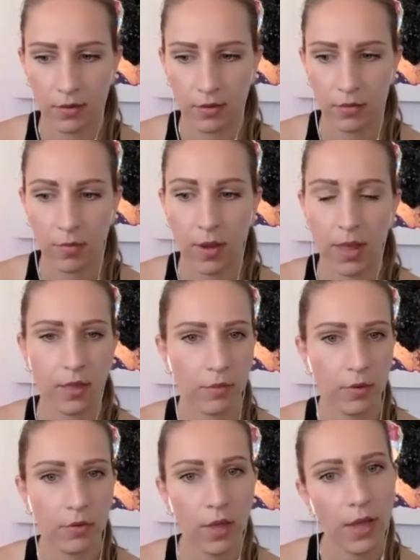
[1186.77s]
remind them
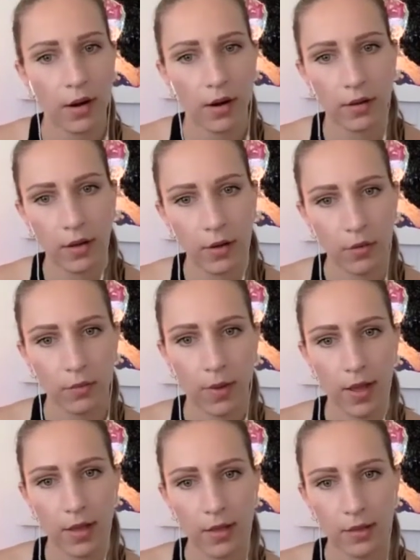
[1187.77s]
who they are in their own
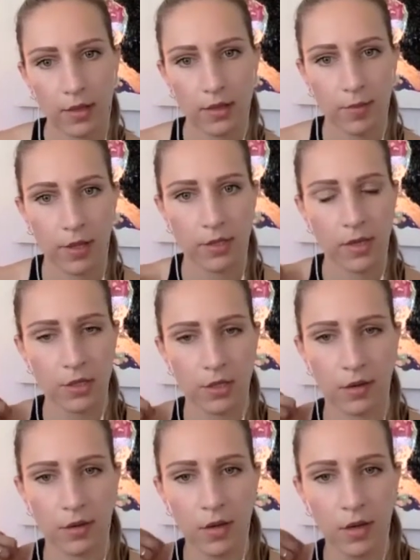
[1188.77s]
way. That's my intention.